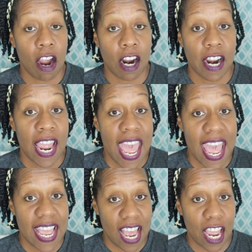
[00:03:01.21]
are
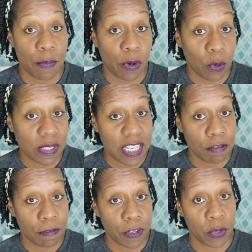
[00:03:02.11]
a high
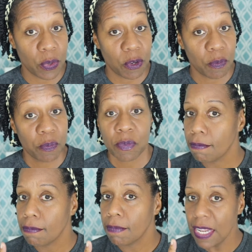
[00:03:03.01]
protein food.
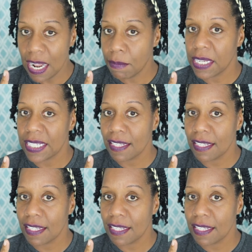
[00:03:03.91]
Did that make